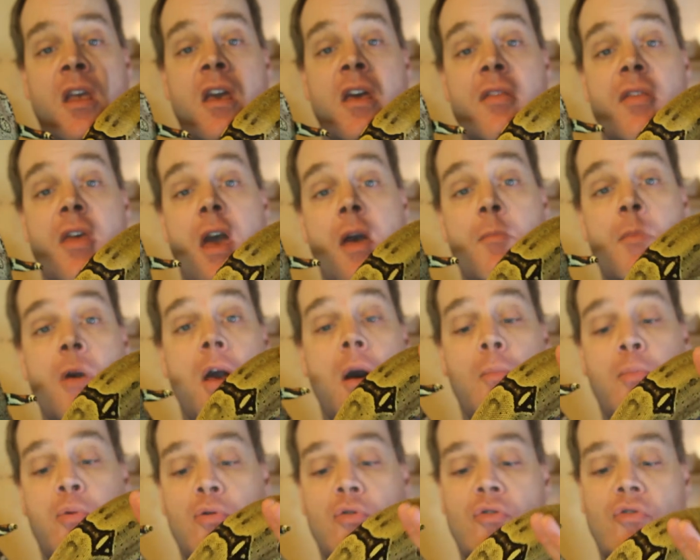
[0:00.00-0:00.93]
That
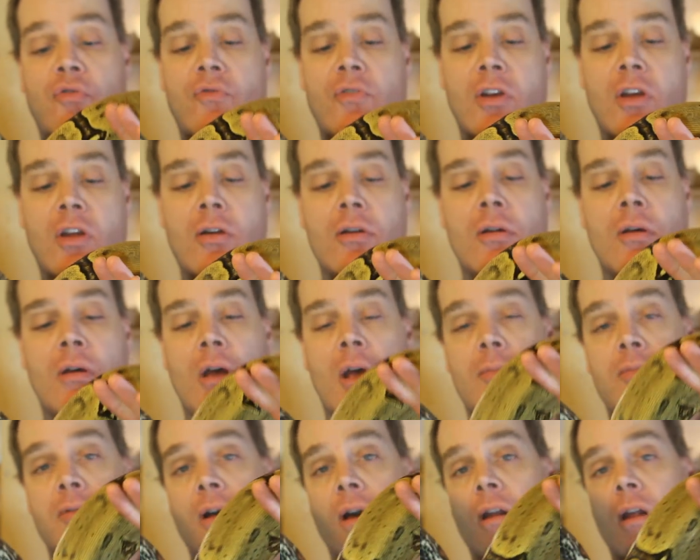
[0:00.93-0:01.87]
male Peruvian, I
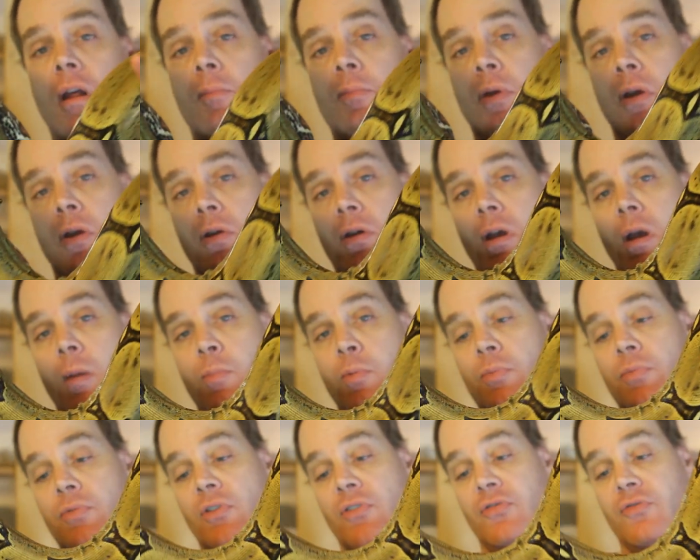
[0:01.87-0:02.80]
plan on pairing up
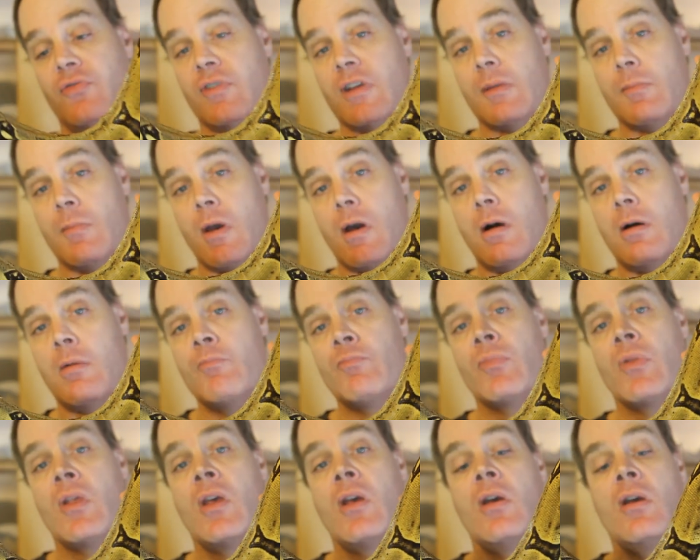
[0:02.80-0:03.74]
with this female,
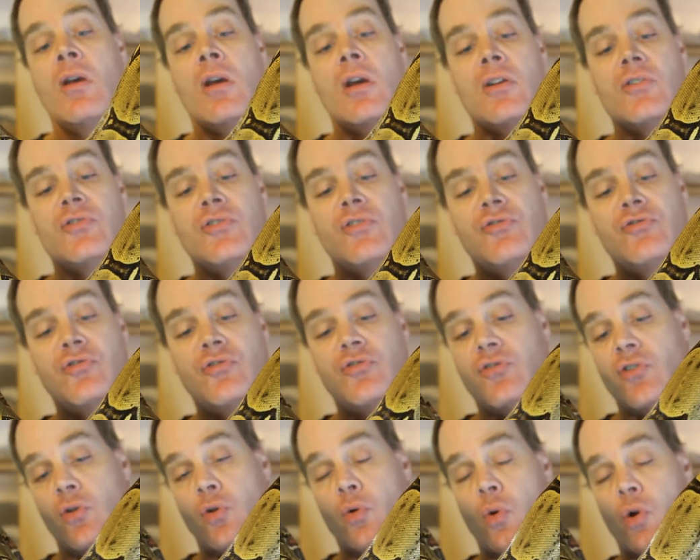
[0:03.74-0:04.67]
and she's
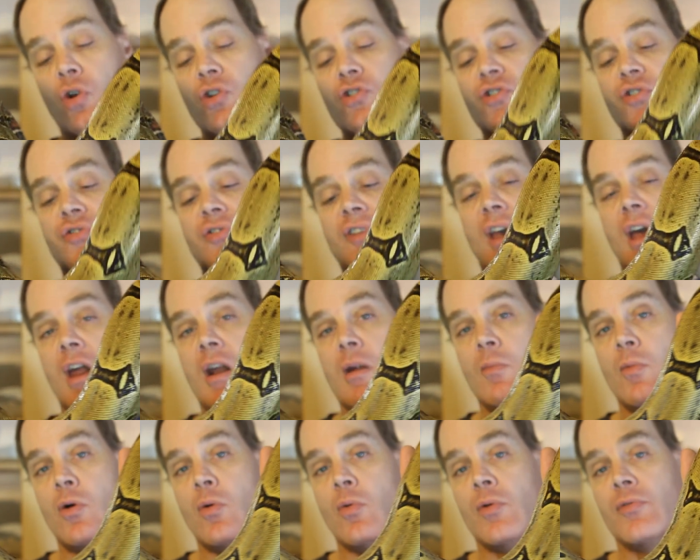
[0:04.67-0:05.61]
just a gorgeous
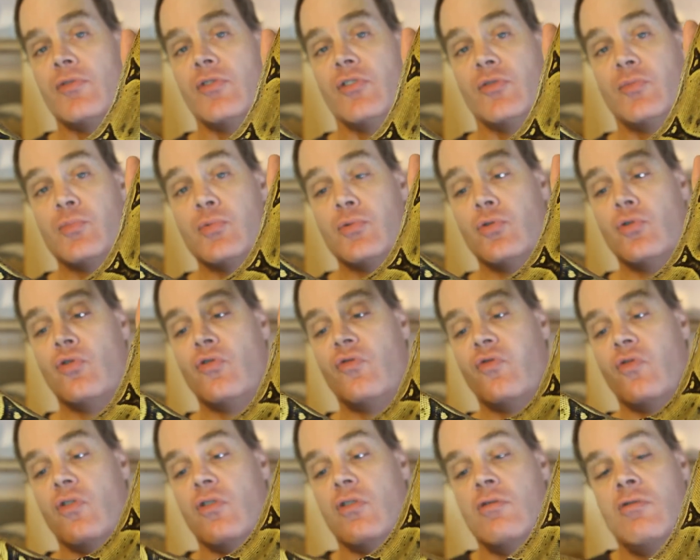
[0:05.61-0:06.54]
animal with this
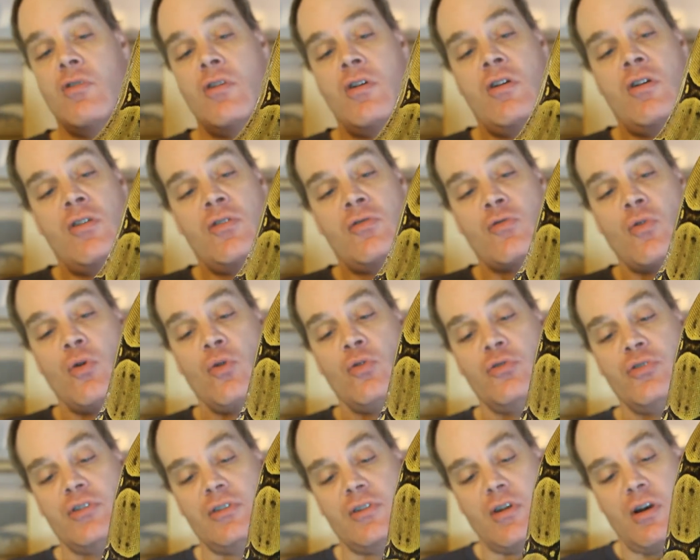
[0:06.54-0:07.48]
beautiful
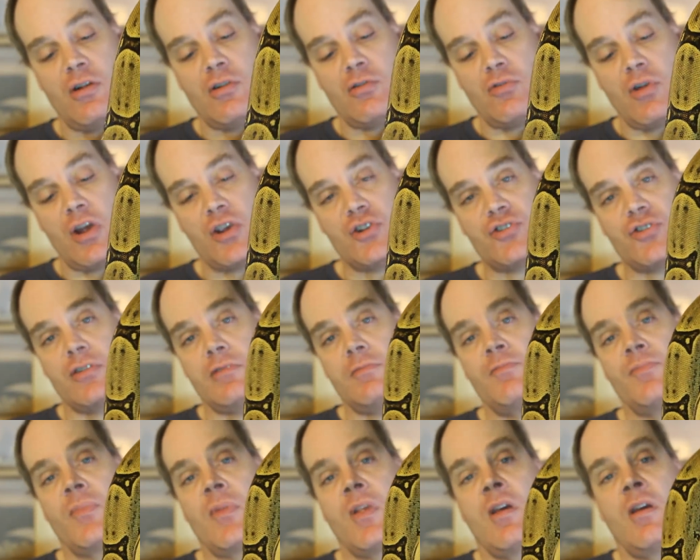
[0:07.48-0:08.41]
golden
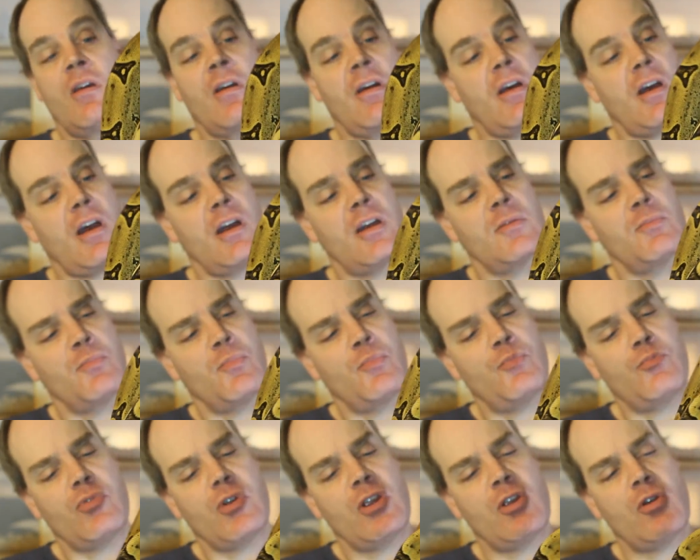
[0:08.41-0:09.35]
coloration. I
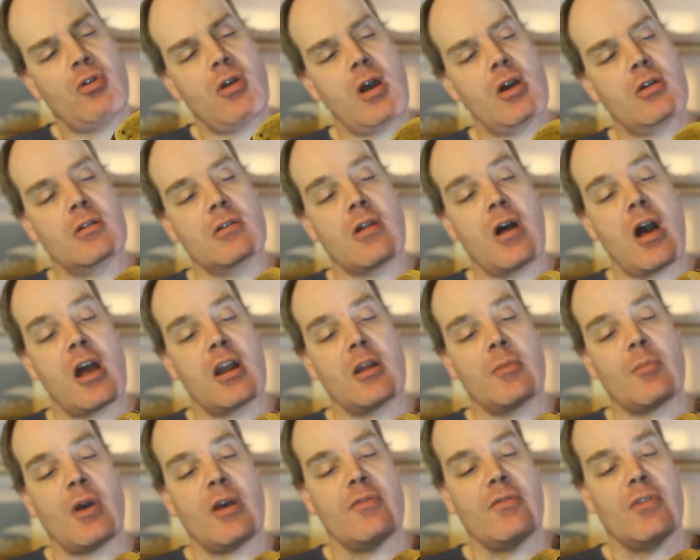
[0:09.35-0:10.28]
bring her out a lot
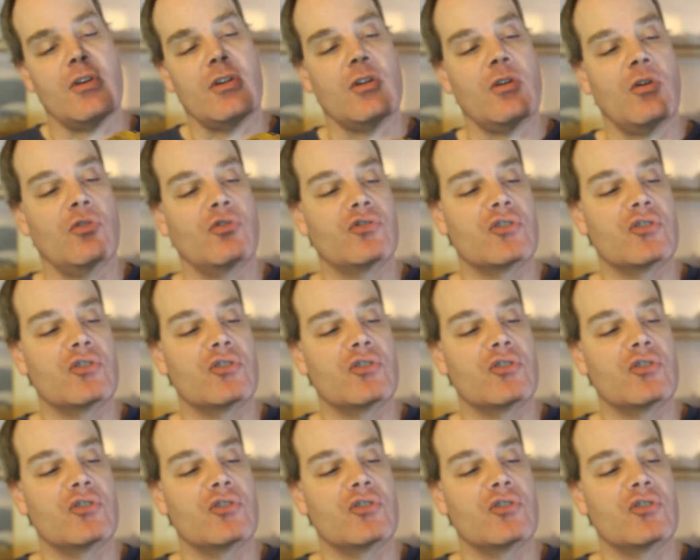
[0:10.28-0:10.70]
in my videos.